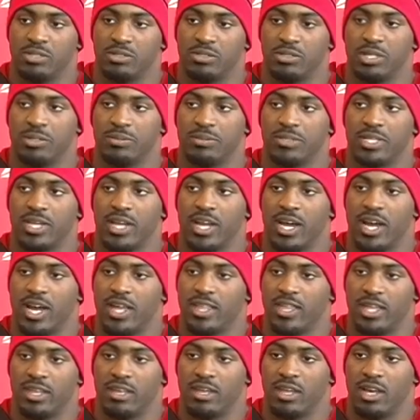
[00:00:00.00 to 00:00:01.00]
was a
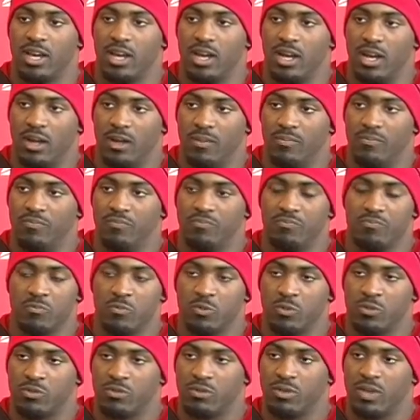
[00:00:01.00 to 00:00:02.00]
guy that
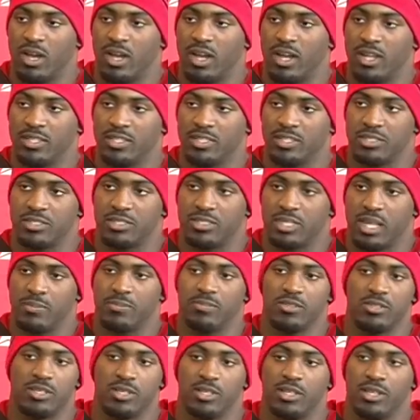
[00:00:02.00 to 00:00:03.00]
just
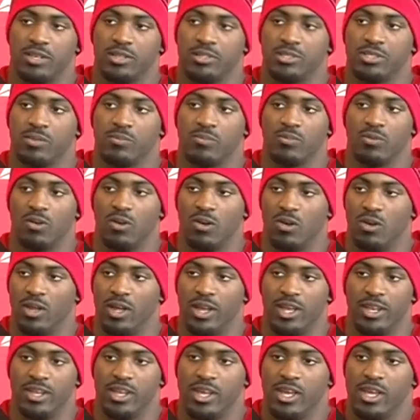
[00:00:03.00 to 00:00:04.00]
stepped into a leadership
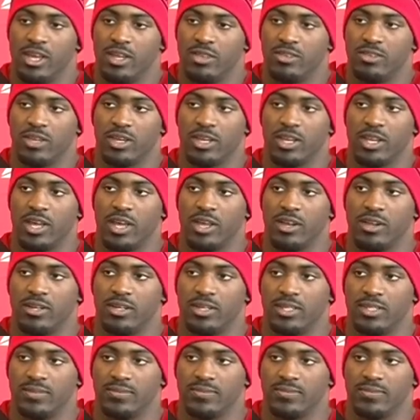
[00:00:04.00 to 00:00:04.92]
role and took it head on.